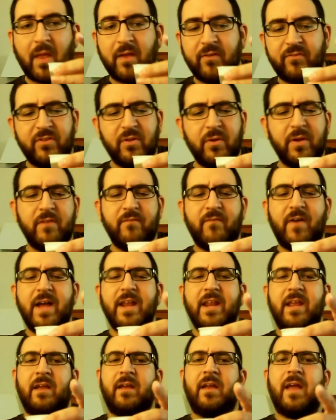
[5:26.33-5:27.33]
Still
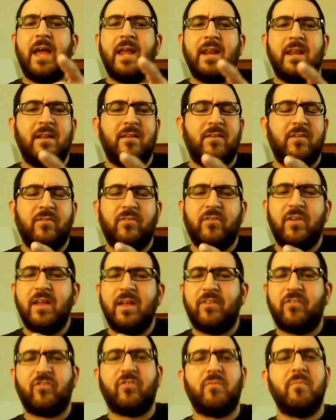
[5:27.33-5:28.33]
inviting, and it just
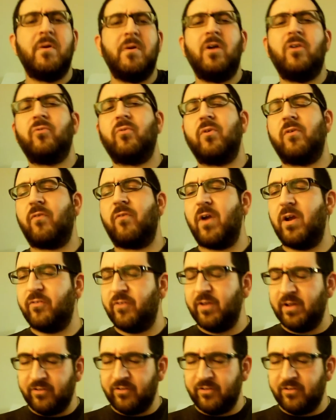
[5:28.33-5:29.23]
it smells refreshing.